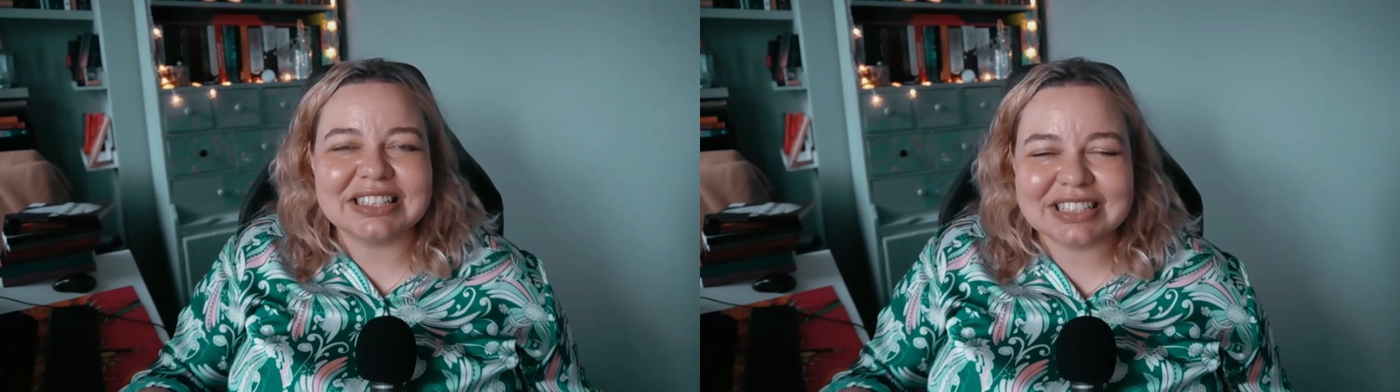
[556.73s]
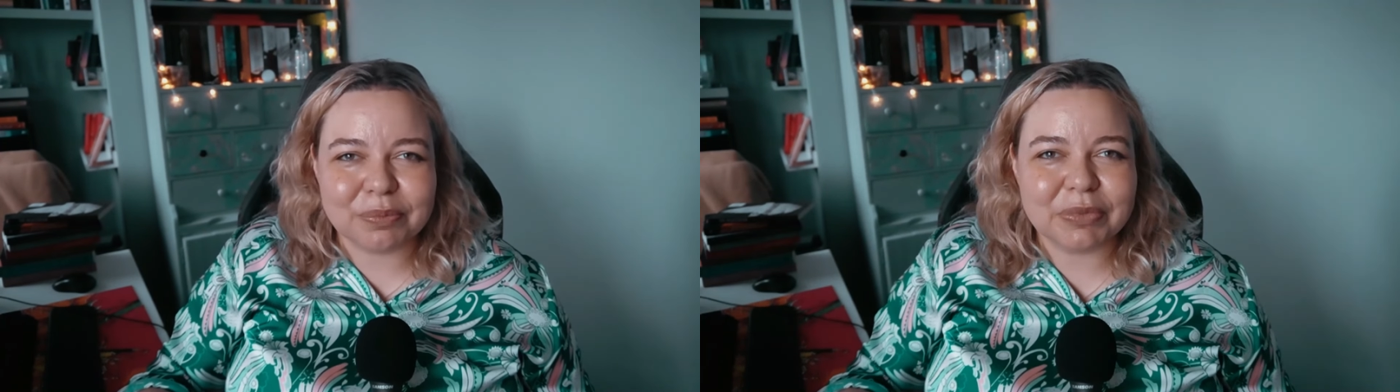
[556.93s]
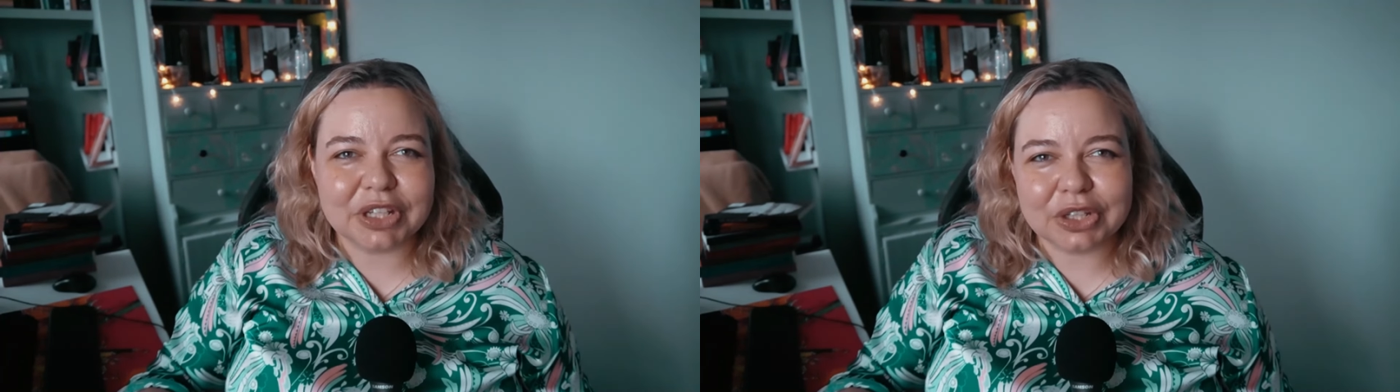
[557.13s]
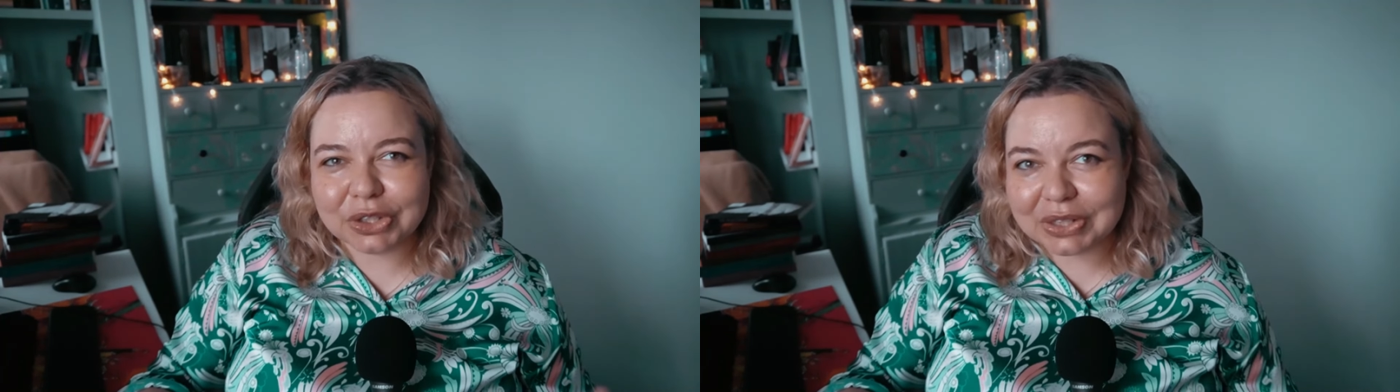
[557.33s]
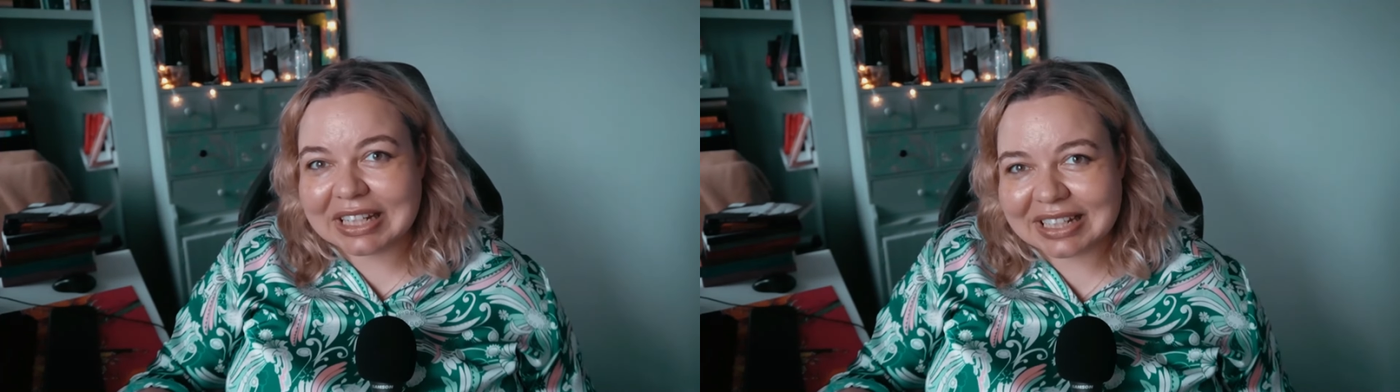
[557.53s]
something
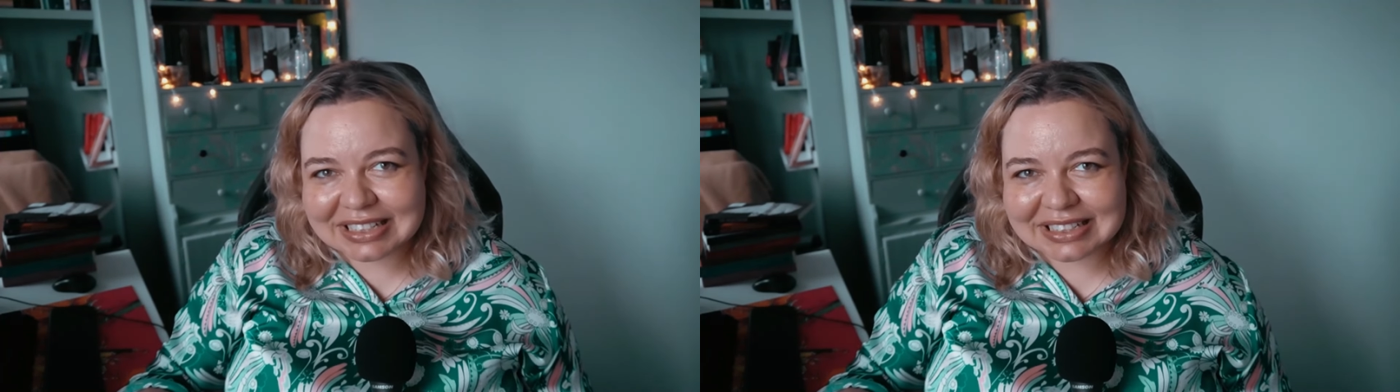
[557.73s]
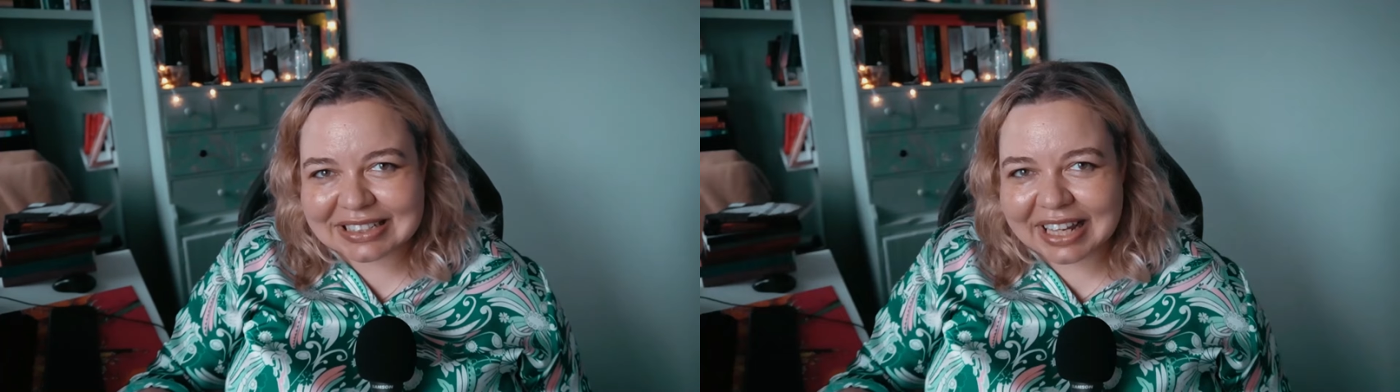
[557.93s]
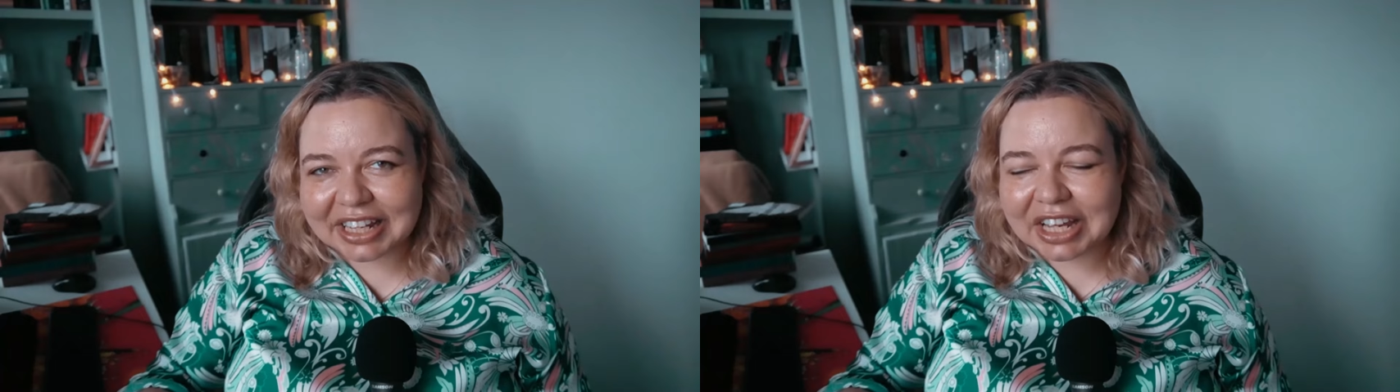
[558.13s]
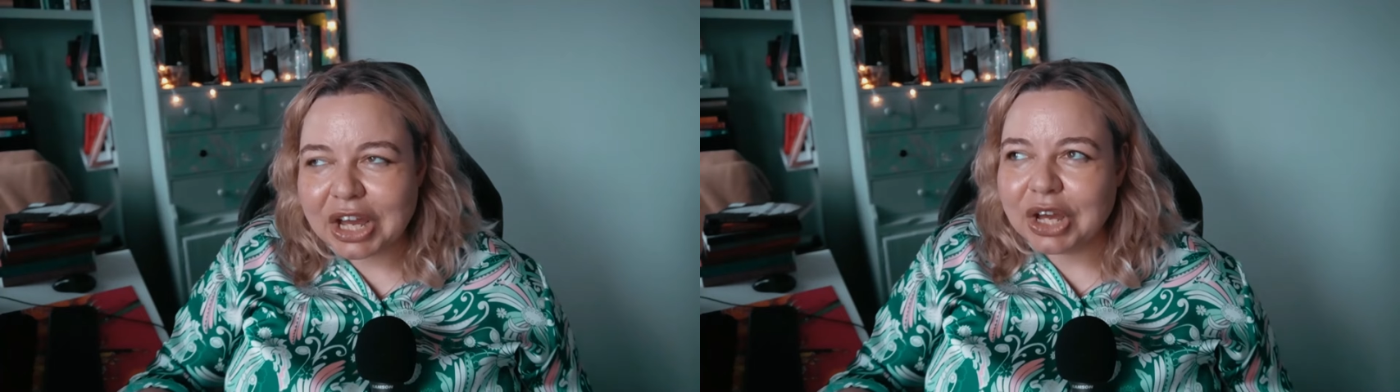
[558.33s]
unique to say.